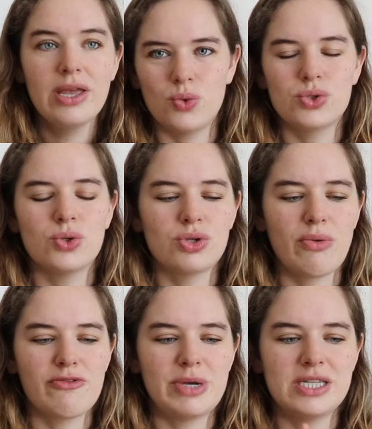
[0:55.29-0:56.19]
Also, some
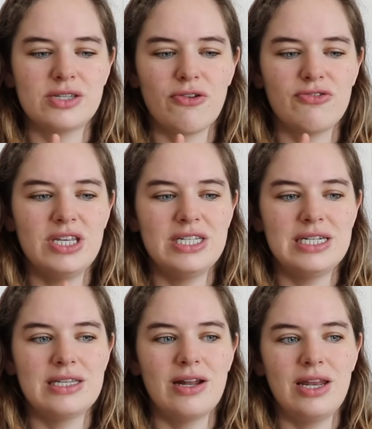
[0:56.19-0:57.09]
of my stuff
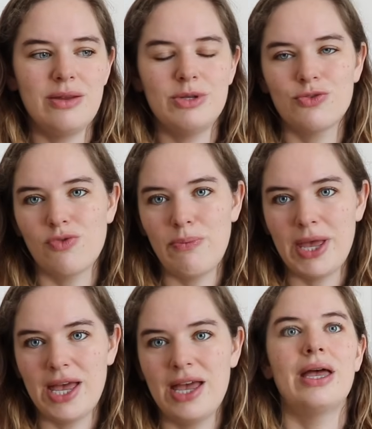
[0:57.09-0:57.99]
needed a little bit of
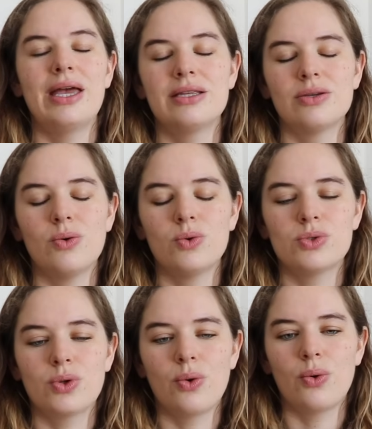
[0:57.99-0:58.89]
repair, and
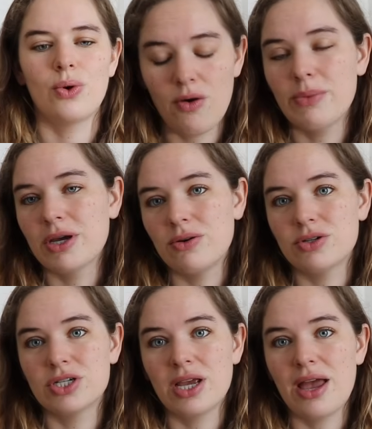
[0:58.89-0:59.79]
also, oh my
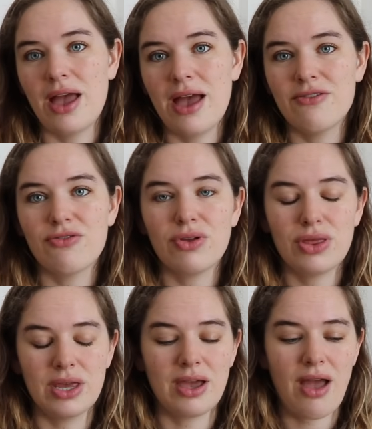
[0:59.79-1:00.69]
gosh,
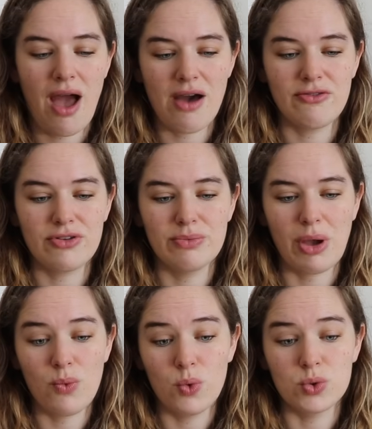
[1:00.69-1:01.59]
everything I have in
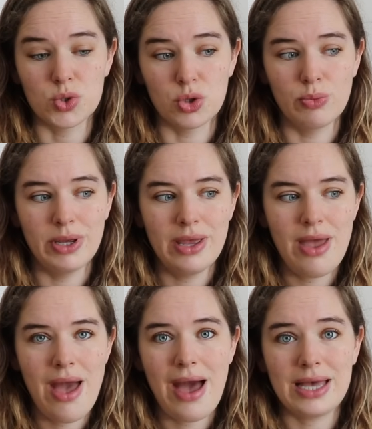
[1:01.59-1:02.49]
my wardrobe
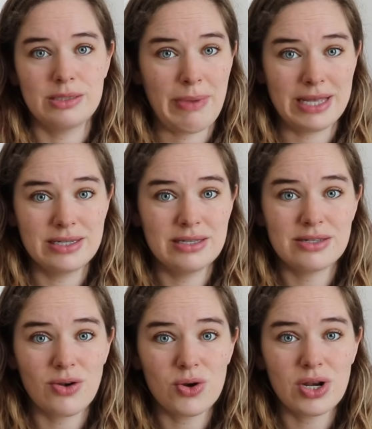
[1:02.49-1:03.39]
has
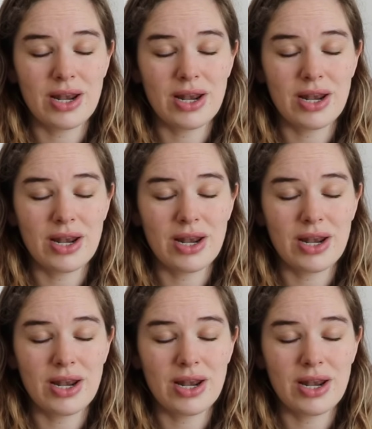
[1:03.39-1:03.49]
patterns on.